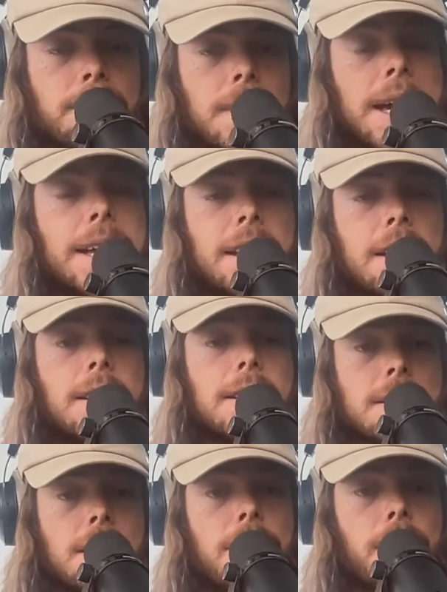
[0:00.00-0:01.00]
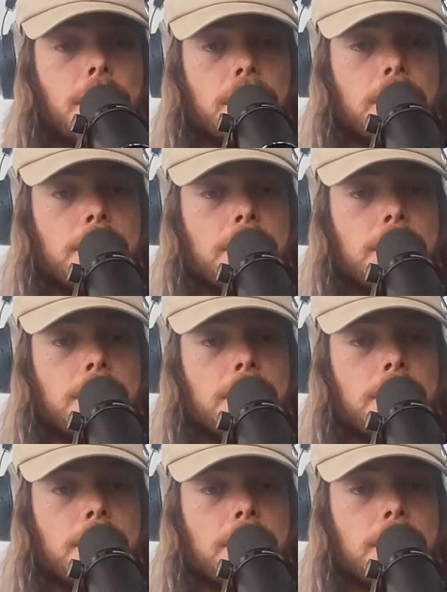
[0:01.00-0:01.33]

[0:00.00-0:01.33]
Like I did a listen through.